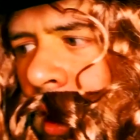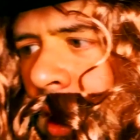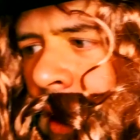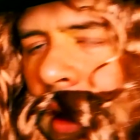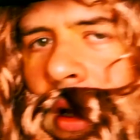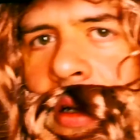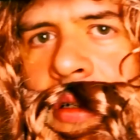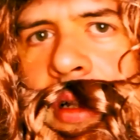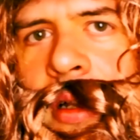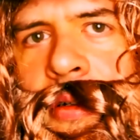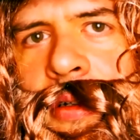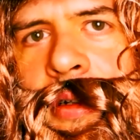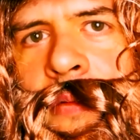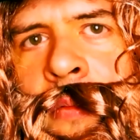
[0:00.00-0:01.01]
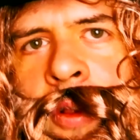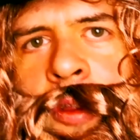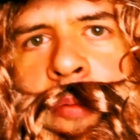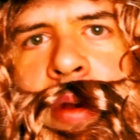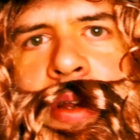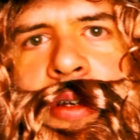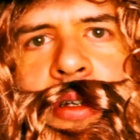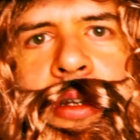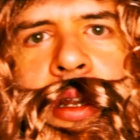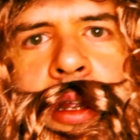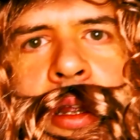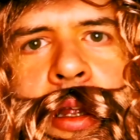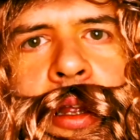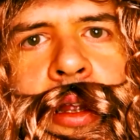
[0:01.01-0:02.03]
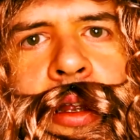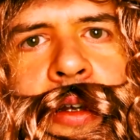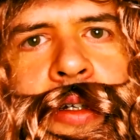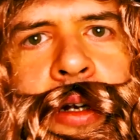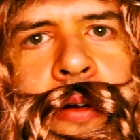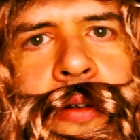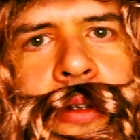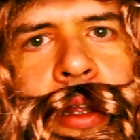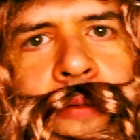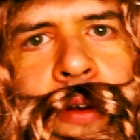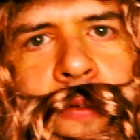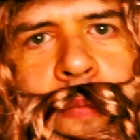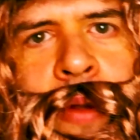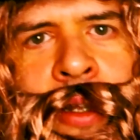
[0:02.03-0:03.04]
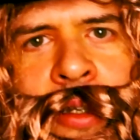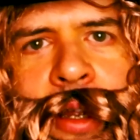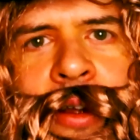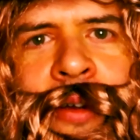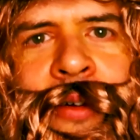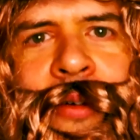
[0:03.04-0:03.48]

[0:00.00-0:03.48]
And they said this is one of the best shows they've ever been to.